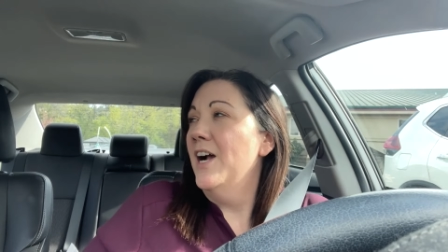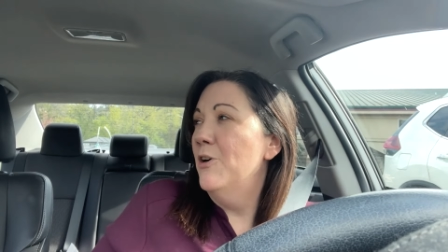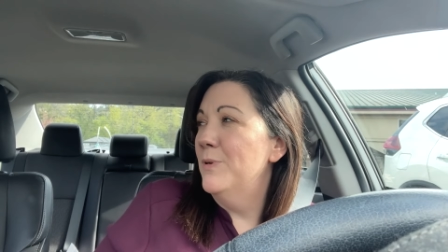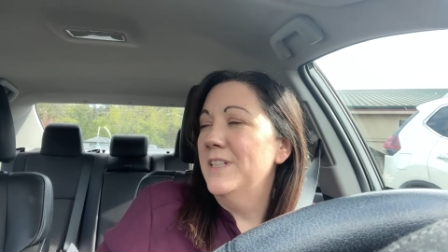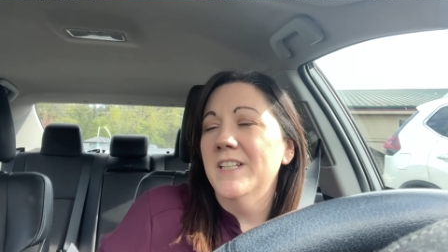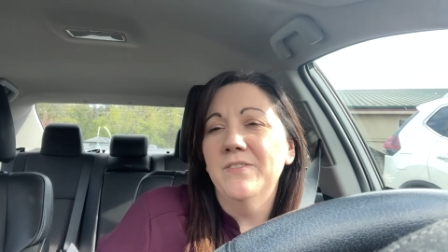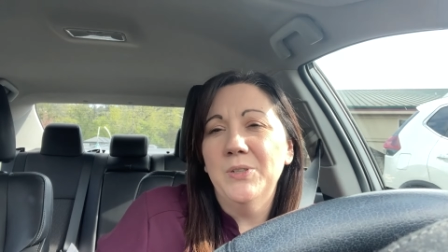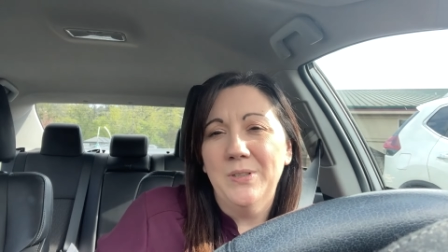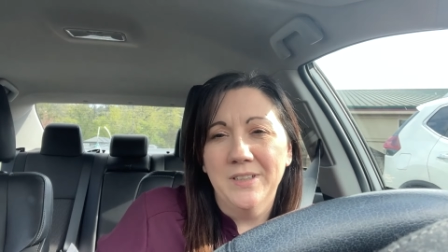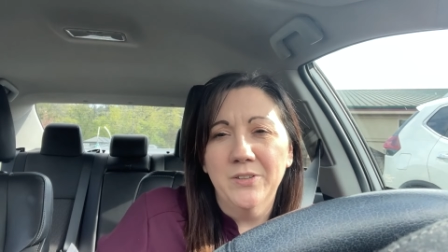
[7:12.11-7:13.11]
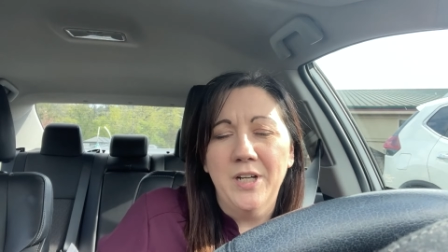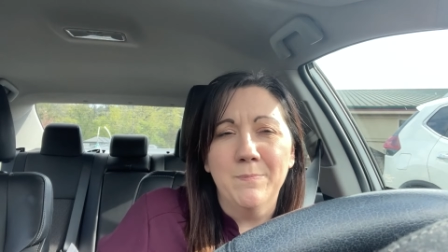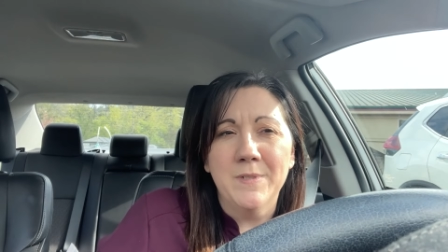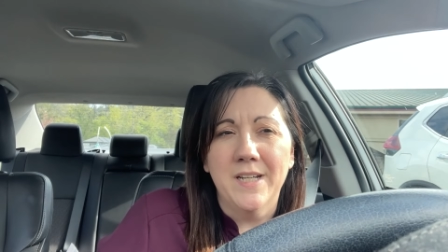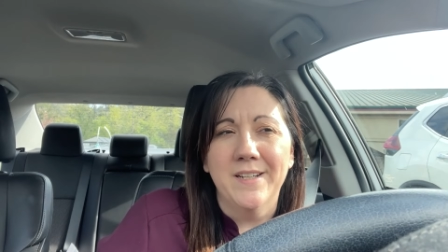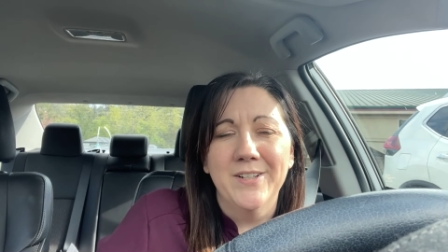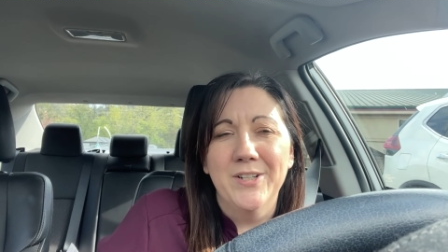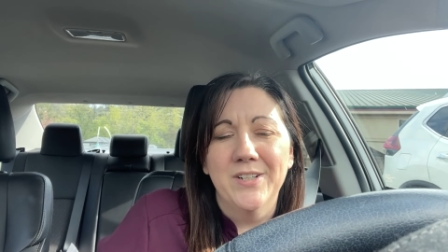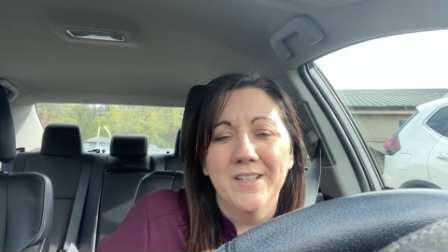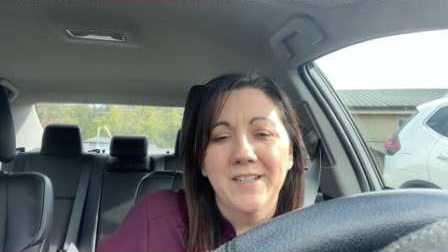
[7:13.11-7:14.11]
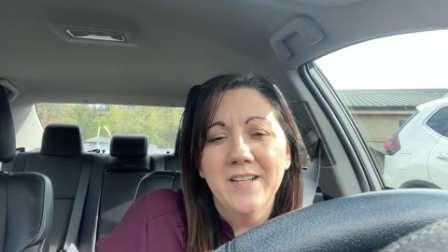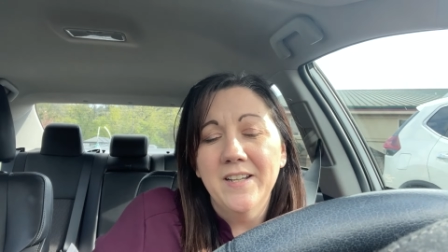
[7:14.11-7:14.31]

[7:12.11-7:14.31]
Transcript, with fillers: I wanted to give you a little update on